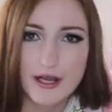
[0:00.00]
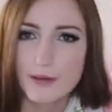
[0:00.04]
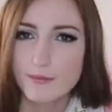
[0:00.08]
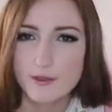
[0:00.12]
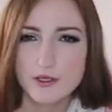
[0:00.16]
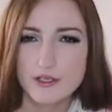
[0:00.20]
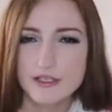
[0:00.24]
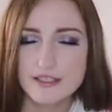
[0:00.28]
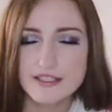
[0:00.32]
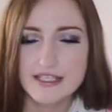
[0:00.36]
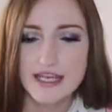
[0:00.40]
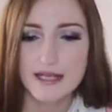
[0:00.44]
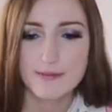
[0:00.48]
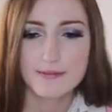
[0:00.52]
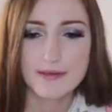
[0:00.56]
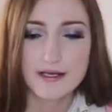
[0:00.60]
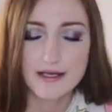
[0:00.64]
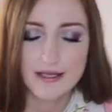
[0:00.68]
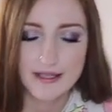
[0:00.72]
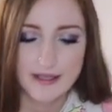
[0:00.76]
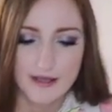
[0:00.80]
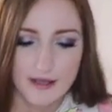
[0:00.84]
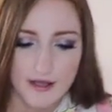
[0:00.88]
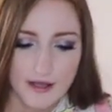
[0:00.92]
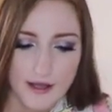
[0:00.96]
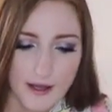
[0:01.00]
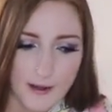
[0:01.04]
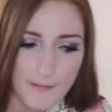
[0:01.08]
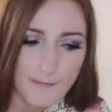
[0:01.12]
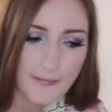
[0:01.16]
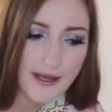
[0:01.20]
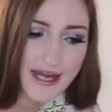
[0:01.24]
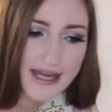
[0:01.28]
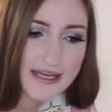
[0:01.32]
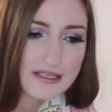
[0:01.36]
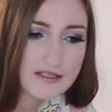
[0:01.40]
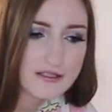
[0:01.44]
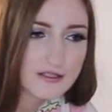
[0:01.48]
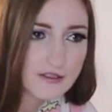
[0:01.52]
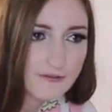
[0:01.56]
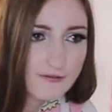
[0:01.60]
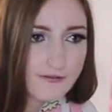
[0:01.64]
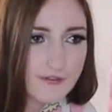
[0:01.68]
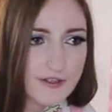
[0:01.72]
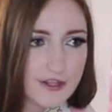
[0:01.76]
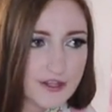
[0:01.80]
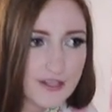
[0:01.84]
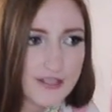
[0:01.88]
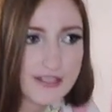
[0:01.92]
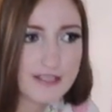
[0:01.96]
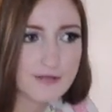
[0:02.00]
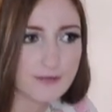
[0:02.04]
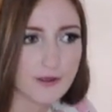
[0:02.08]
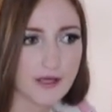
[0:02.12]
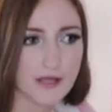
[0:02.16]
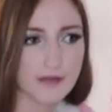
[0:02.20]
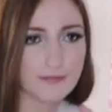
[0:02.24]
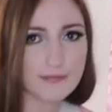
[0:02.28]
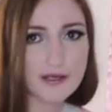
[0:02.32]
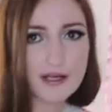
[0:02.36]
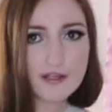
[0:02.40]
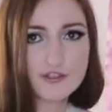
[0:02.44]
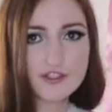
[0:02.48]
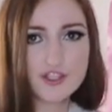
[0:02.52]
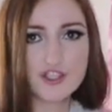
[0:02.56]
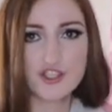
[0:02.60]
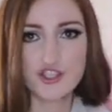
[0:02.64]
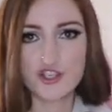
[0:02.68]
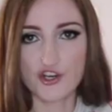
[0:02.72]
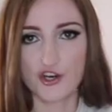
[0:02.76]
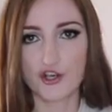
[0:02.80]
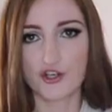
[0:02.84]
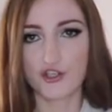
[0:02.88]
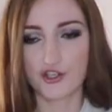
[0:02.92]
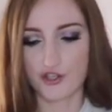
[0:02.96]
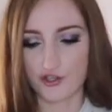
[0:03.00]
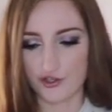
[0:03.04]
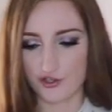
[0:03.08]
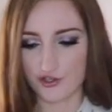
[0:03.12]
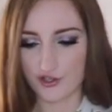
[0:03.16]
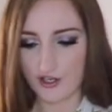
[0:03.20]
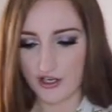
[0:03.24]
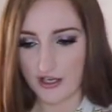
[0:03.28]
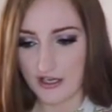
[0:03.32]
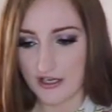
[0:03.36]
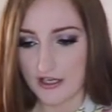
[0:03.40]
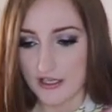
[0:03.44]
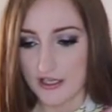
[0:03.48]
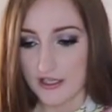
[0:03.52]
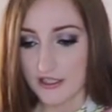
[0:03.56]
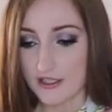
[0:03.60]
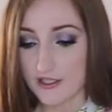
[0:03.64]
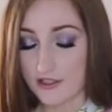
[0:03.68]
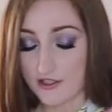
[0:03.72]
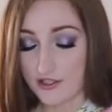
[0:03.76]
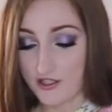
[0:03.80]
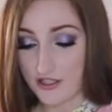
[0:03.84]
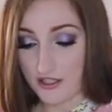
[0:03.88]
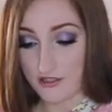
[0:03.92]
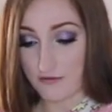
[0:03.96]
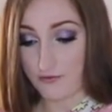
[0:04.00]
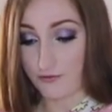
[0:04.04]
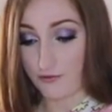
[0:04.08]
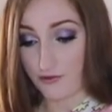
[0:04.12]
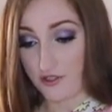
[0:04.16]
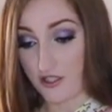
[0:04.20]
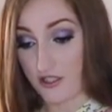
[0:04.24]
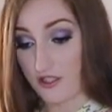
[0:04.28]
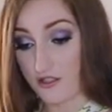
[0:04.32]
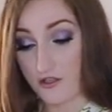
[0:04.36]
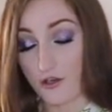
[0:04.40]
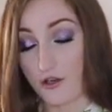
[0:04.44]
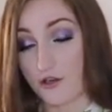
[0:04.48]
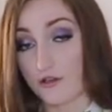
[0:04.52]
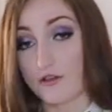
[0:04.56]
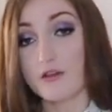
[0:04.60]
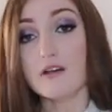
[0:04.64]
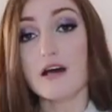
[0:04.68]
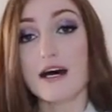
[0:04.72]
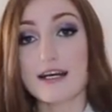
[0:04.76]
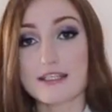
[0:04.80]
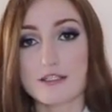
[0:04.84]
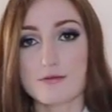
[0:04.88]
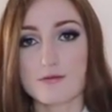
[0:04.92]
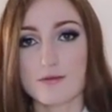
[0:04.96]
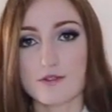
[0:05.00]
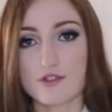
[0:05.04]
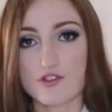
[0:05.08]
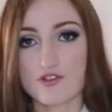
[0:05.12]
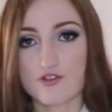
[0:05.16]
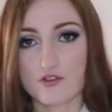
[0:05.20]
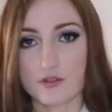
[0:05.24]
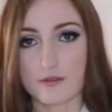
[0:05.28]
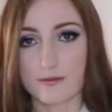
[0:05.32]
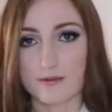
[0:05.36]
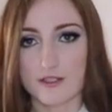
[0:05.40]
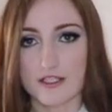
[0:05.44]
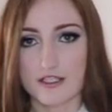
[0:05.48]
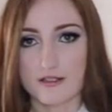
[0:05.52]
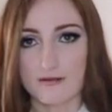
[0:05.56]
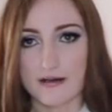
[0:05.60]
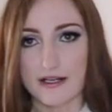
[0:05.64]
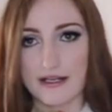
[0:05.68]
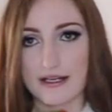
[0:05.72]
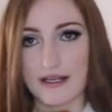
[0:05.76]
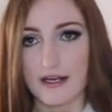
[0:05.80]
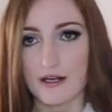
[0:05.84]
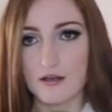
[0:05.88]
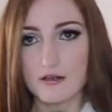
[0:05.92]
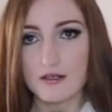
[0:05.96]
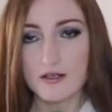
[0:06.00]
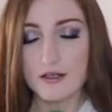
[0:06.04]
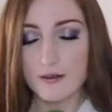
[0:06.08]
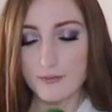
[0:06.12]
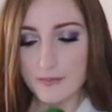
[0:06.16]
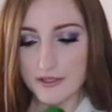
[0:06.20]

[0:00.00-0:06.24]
I'm not gonna take my pants off for this one, but I'll just show you, you know, just, we'll just go nuts with the strawberries right now.